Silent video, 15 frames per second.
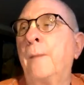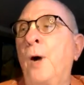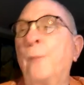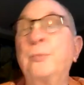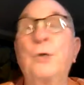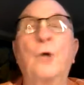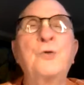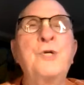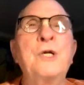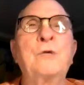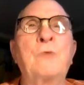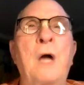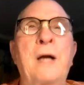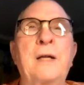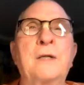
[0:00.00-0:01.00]
approaching
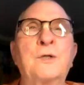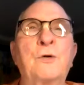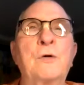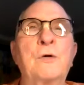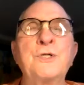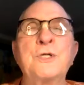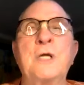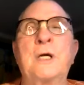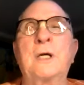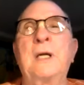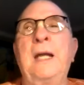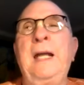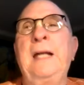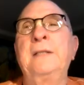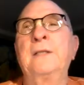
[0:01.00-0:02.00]
Radha and Krishna
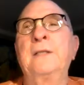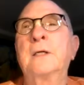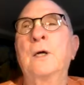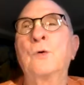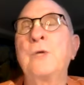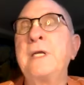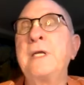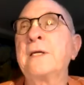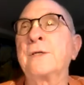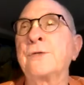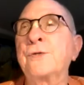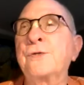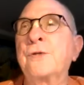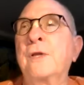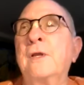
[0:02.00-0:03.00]
and the
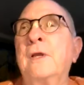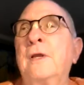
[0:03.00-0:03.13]
Gaudiyas'